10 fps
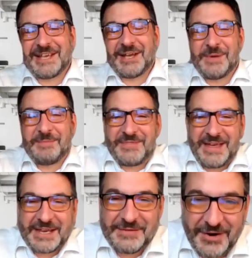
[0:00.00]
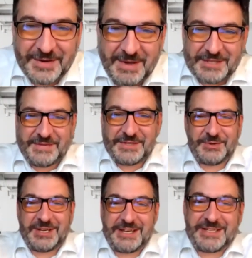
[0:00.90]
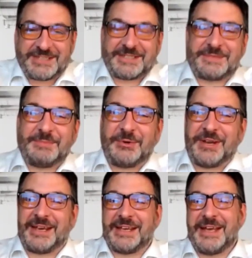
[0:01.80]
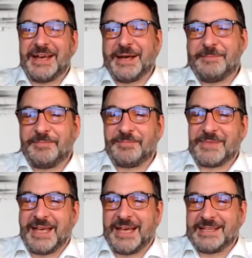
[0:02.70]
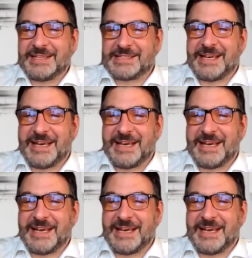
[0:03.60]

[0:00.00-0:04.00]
So thank you very much for joining us this morning, and